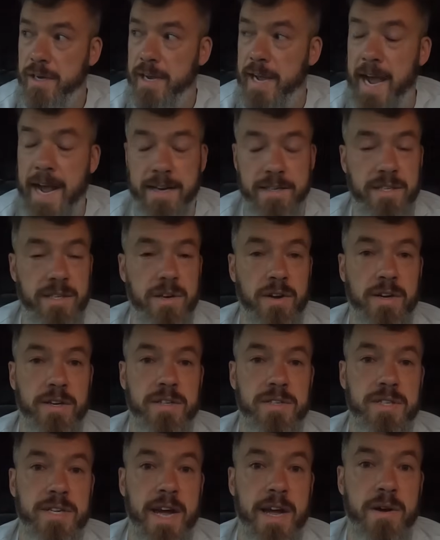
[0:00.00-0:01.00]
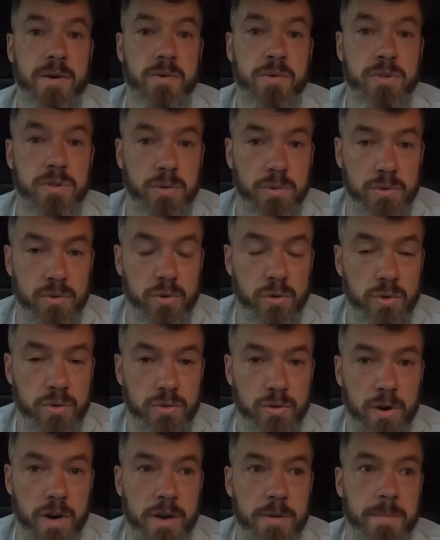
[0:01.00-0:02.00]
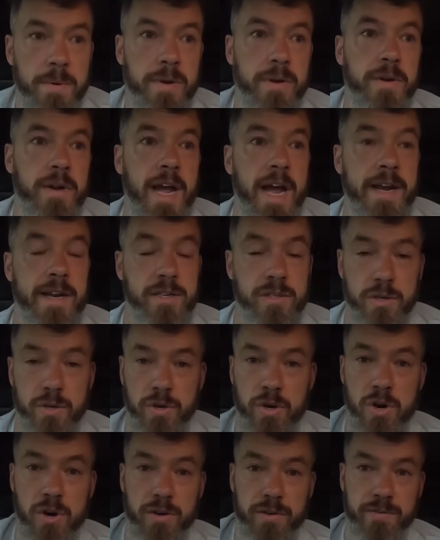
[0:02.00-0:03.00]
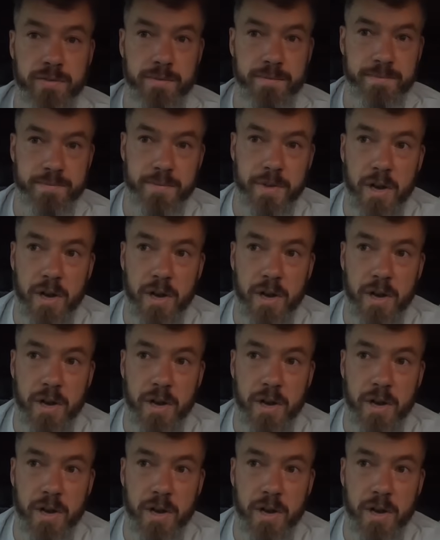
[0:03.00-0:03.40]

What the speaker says: It acted like a sail, so the doors were open and it took off.